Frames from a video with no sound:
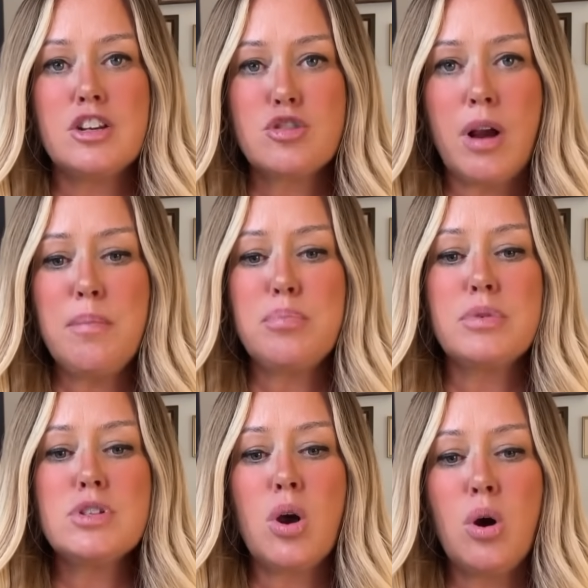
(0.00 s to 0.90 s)
Trump
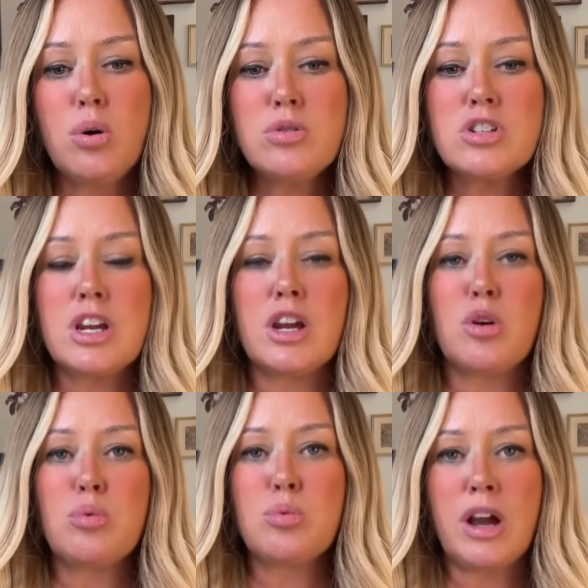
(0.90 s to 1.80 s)
was hosting
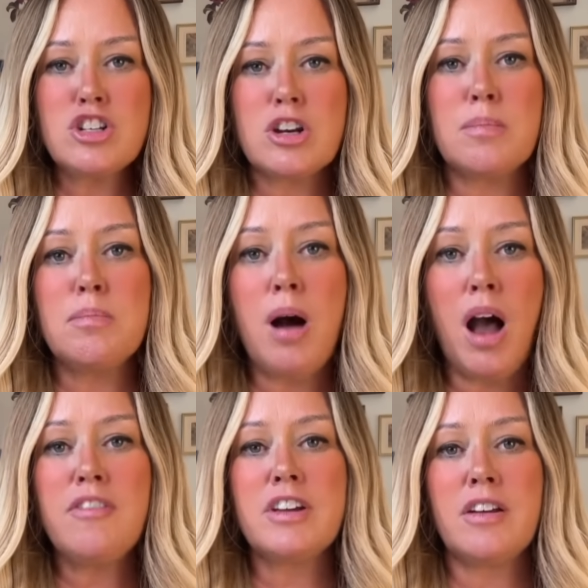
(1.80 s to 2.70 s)
Russian
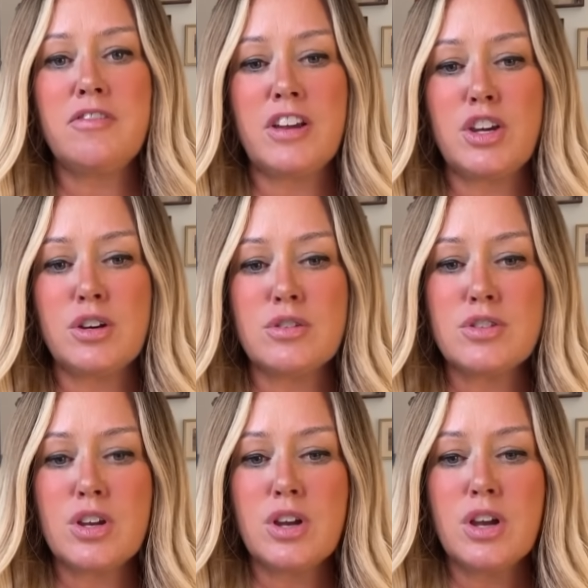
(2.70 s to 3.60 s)
mafia
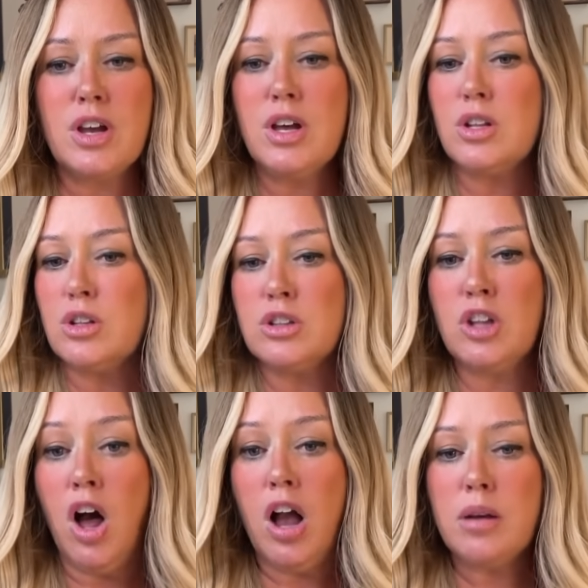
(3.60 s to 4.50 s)
figures
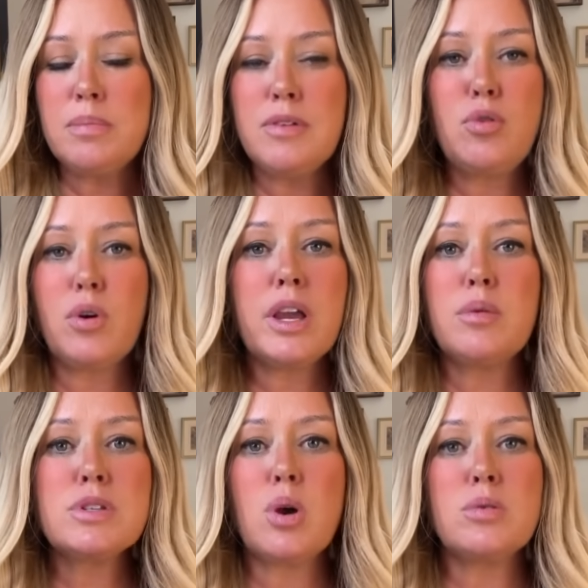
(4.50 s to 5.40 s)
long before he
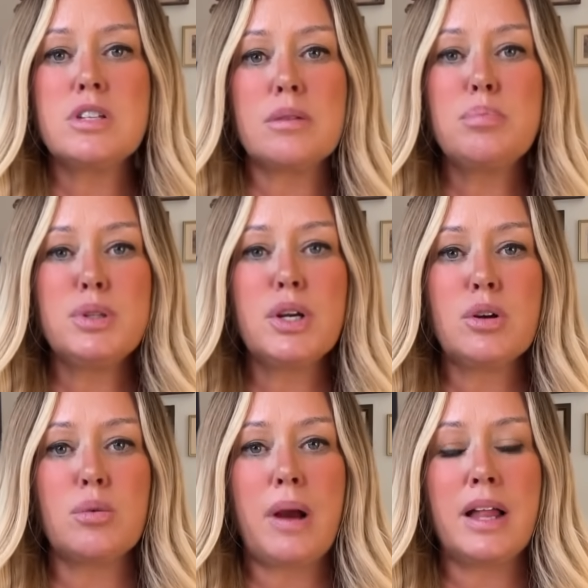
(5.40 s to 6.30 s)
was hosting
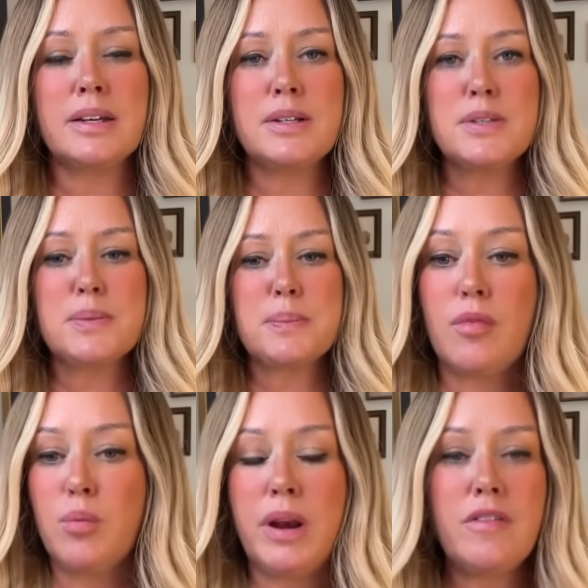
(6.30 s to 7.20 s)
political rallies.
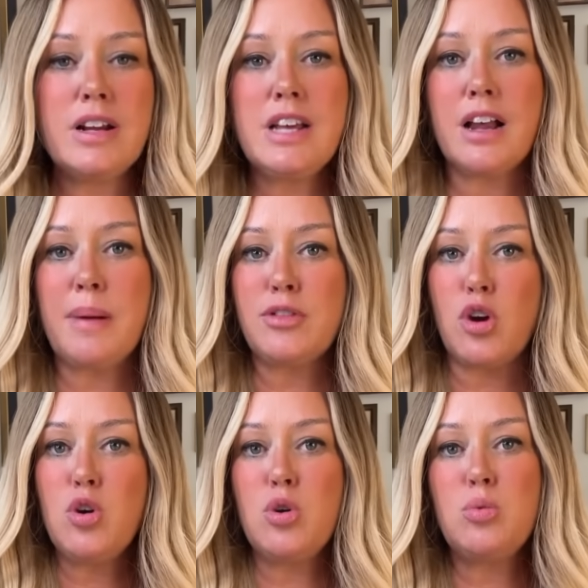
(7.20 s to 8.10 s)
Whenever I talk about
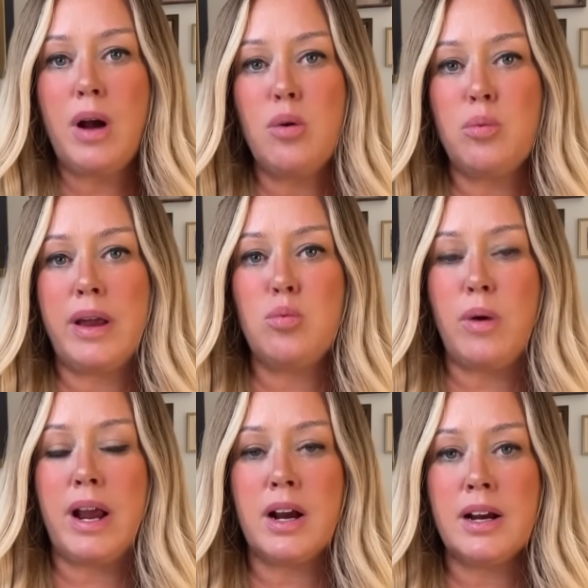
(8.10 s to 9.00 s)
the who, what, when,
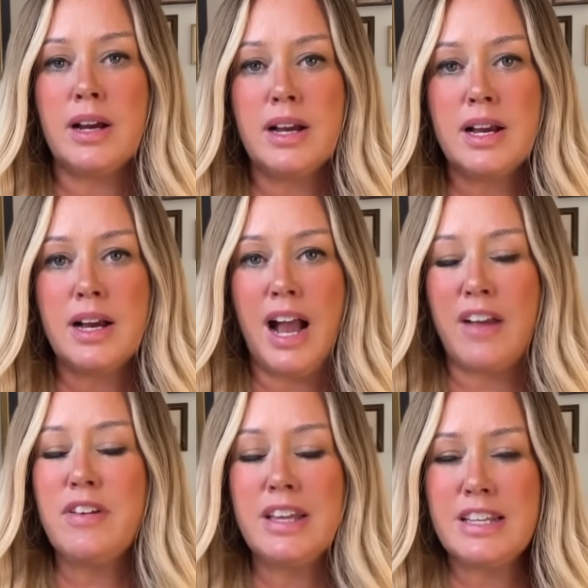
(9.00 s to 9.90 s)
where, I
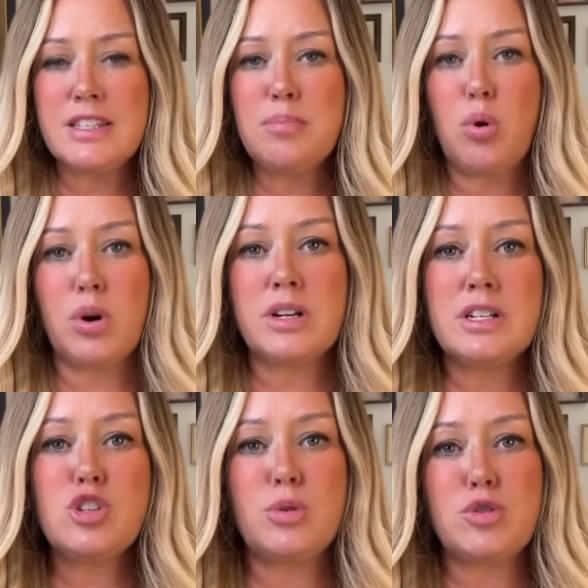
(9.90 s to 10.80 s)
feel like it's
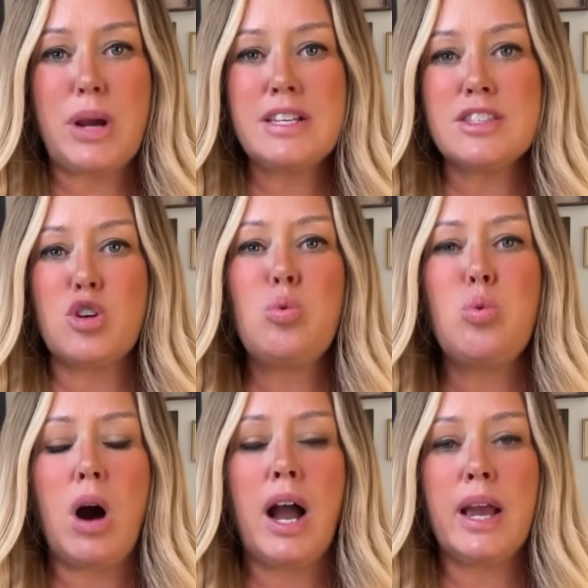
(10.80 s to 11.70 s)
important to address the
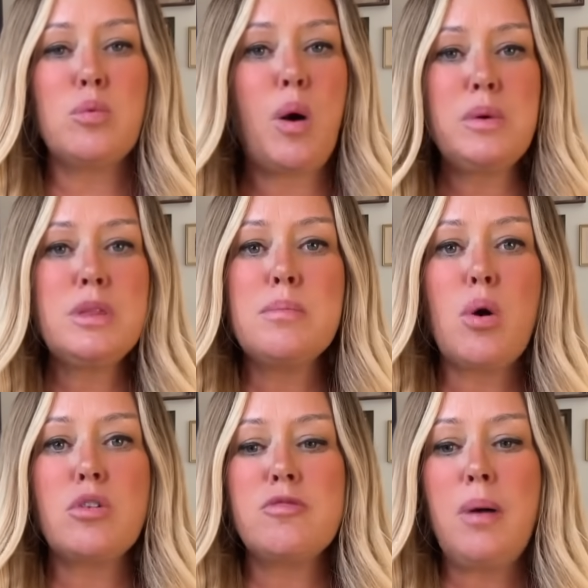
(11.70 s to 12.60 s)
why. What would the
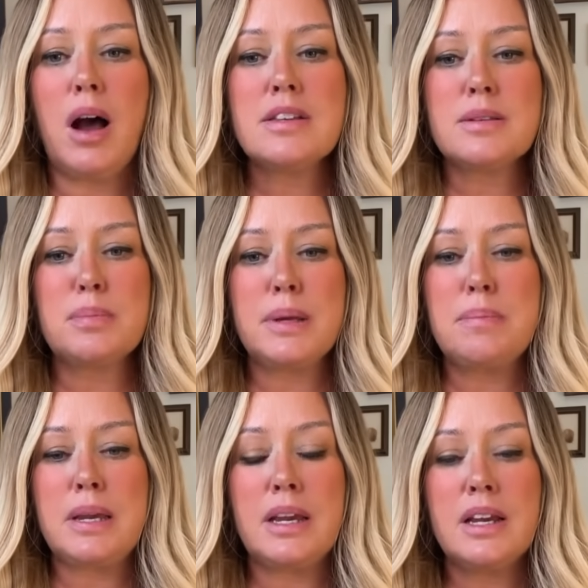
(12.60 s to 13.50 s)
motive possibly
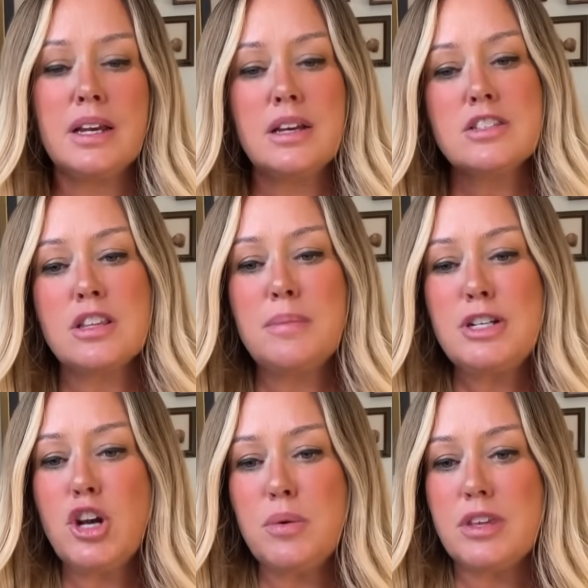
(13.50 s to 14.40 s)
be? So let me
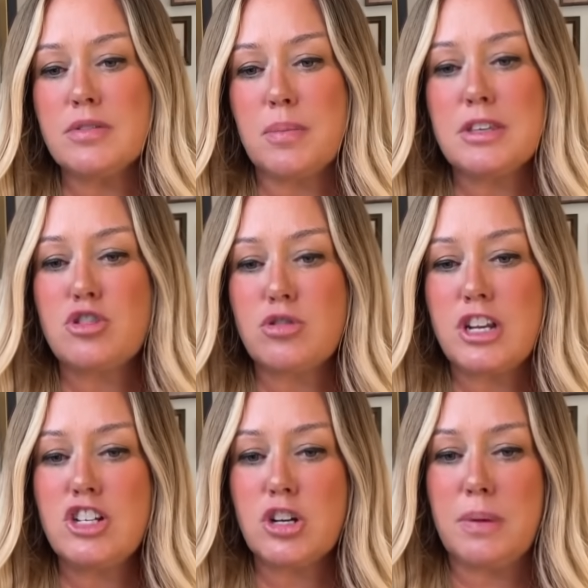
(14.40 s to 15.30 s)
share with you some of the
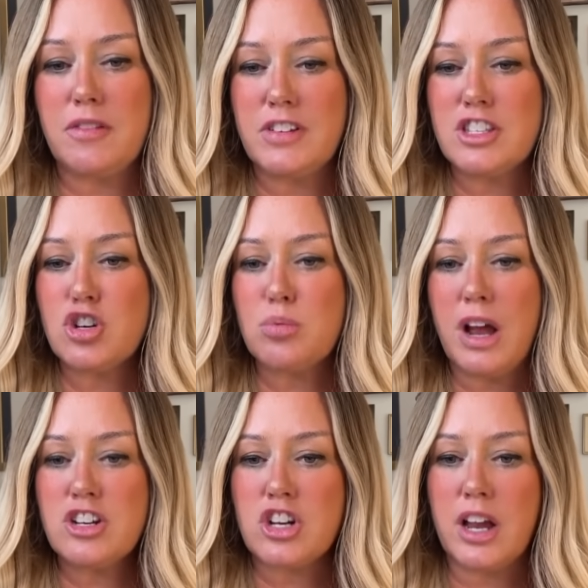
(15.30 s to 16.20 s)
strategic benefits to
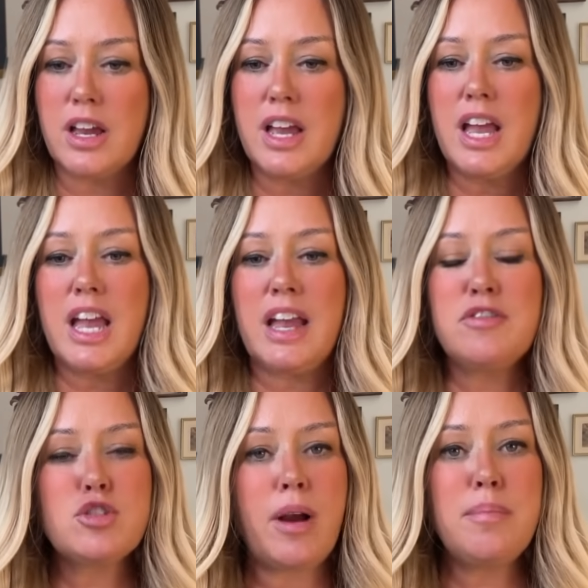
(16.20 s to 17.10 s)
Russia. If
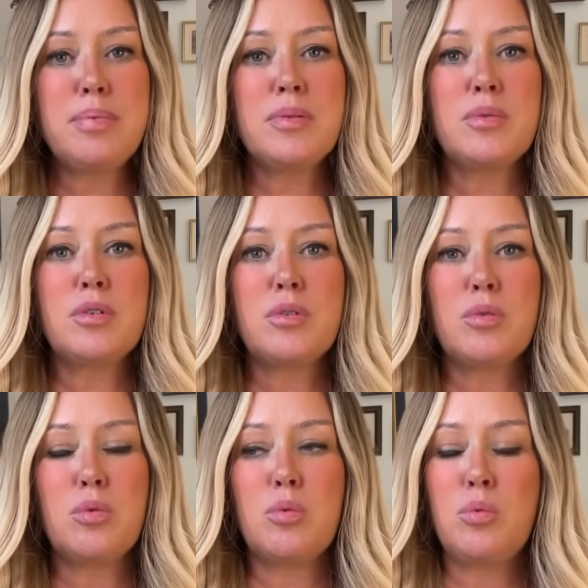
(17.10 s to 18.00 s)
Trump
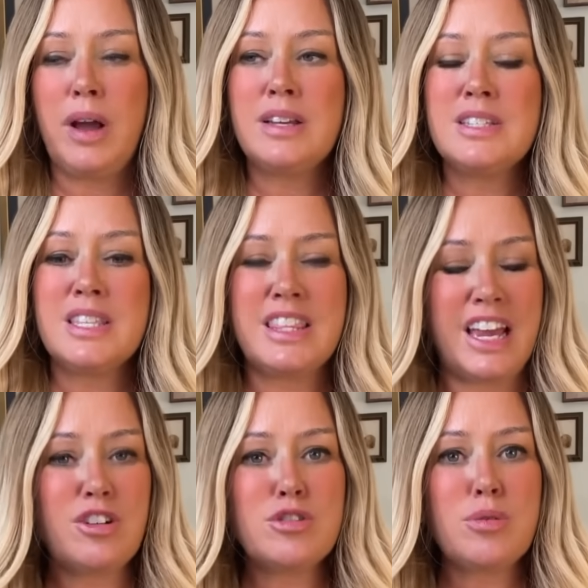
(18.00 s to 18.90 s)
was
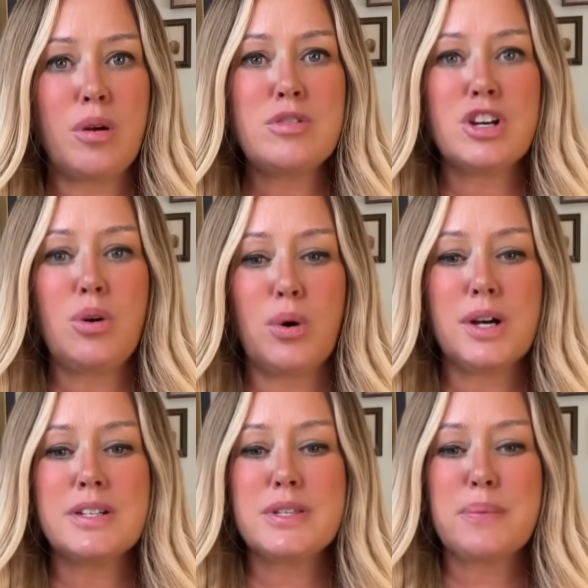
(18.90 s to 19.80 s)
their Trojan
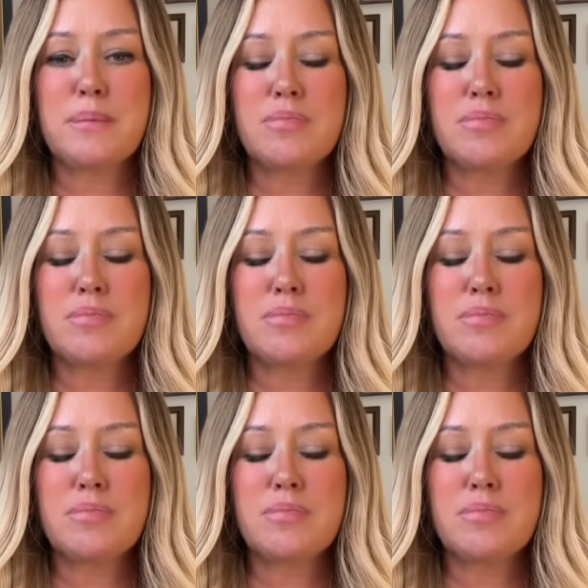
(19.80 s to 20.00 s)
horse,